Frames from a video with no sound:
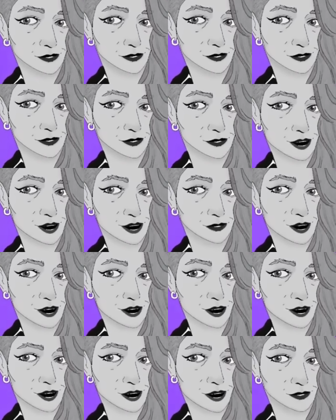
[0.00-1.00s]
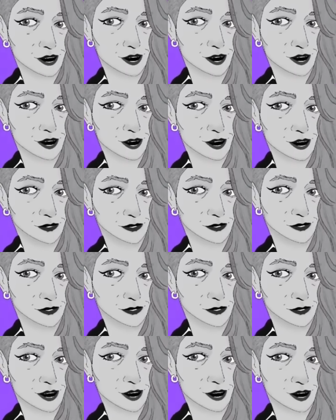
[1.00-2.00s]
So yeah, but what I'm seeing
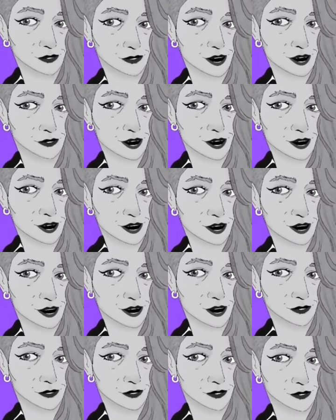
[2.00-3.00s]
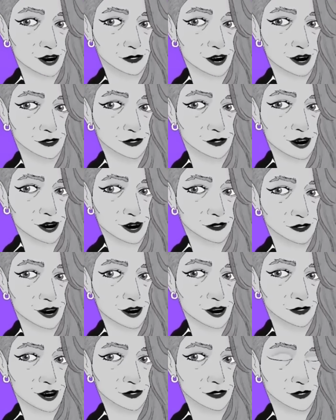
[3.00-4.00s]
is that I was not super
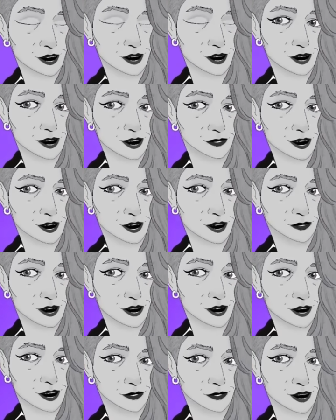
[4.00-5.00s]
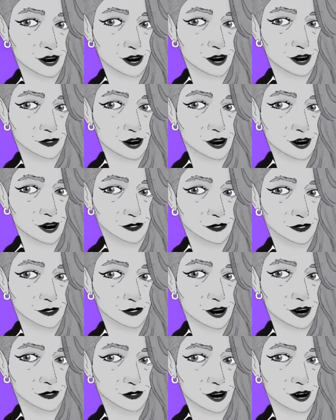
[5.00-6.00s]
careful about making sure everything was
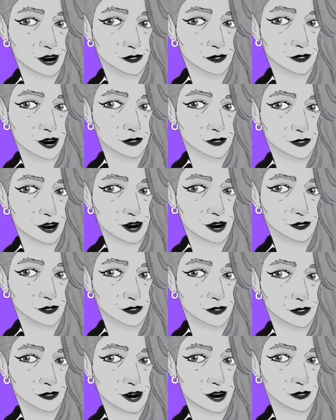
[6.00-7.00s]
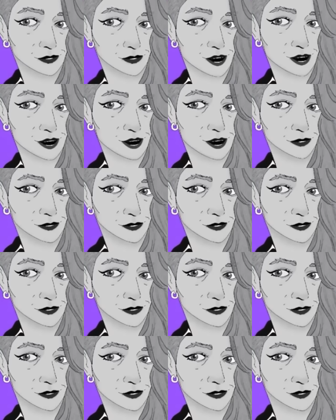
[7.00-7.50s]
exactly the same length here.